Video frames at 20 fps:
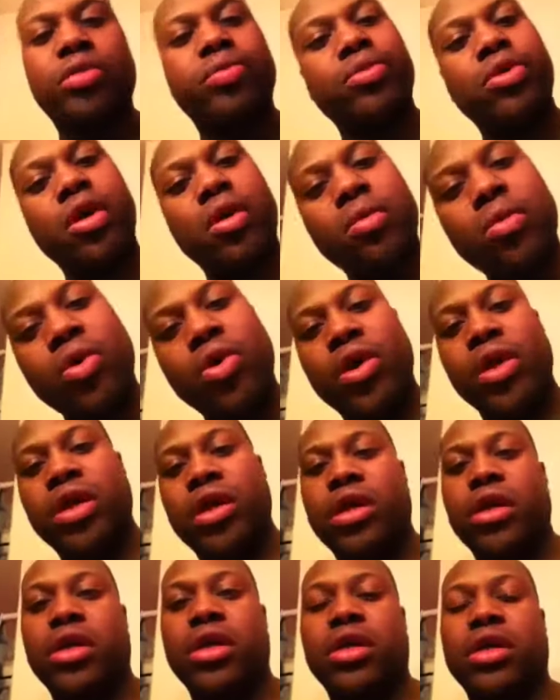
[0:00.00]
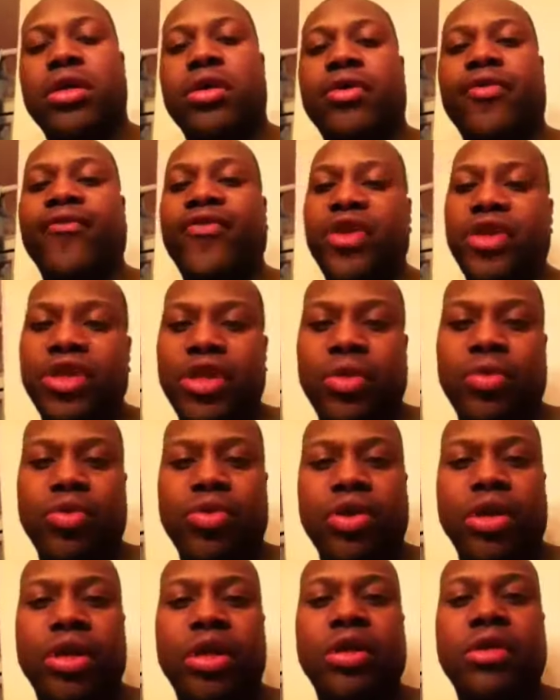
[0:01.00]
smart water, Fiji
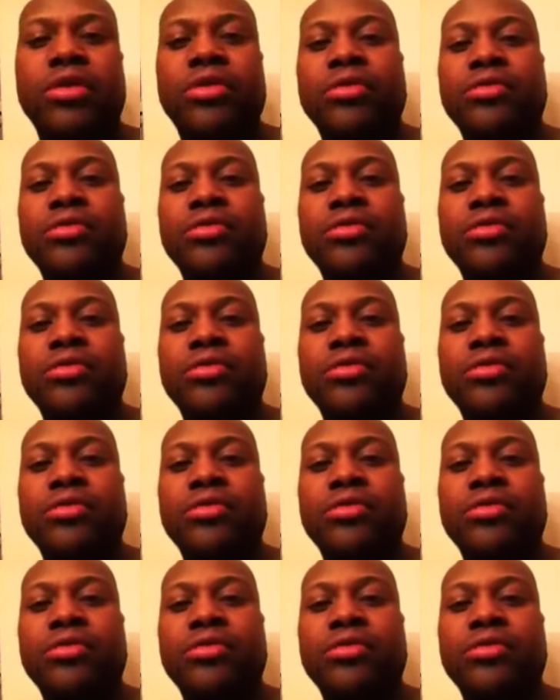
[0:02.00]
water